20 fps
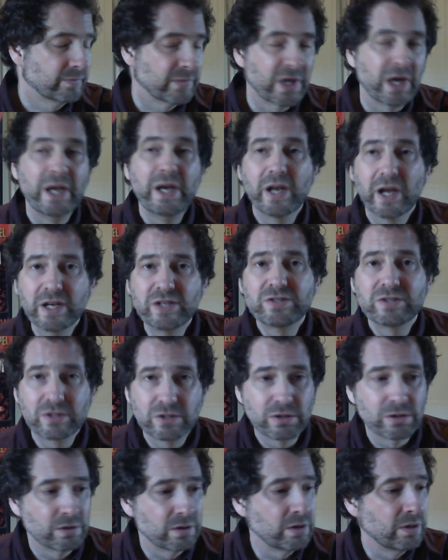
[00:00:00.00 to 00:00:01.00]
"A nice
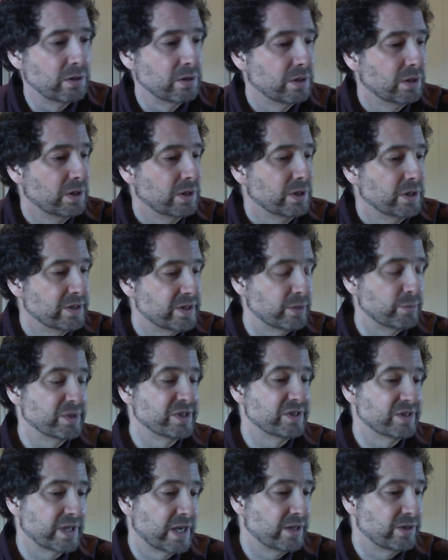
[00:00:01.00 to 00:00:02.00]
girl," said
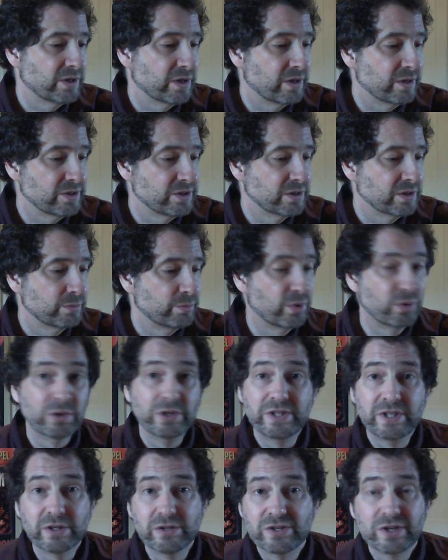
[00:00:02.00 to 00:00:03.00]
Mrs. Antos. "Poor
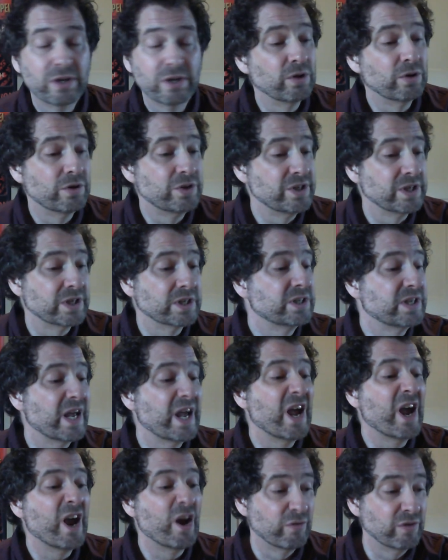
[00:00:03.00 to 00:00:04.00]
dear's allergic to
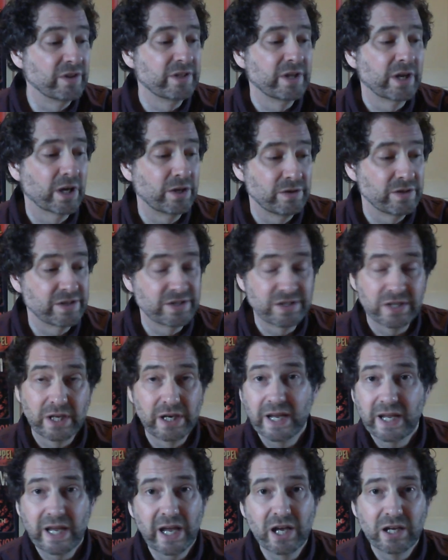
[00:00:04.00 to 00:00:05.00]
everything under the sun. I
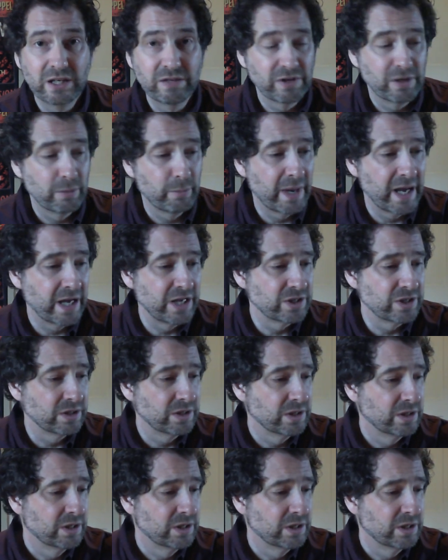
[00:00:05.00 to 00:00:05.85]
can't even imagine."